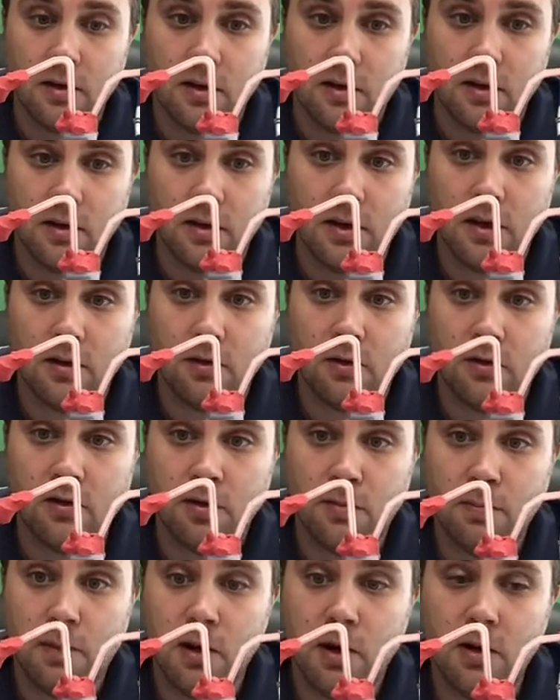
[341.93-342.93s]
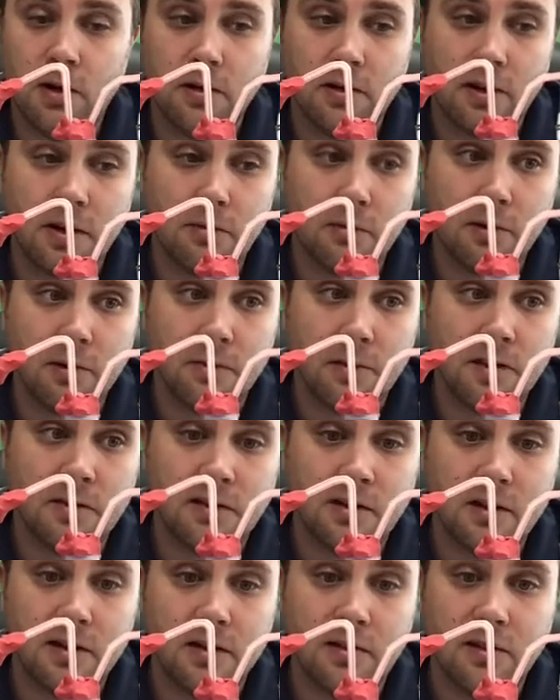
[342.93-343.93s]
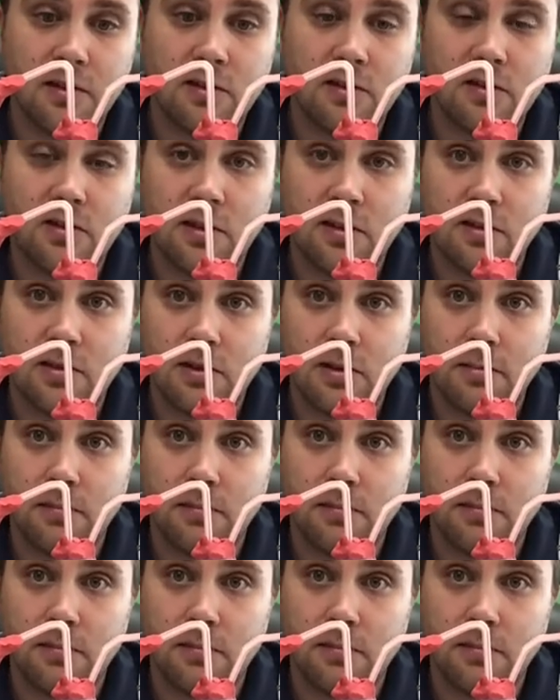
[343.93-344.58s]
Now there's a part that we're missing in this system,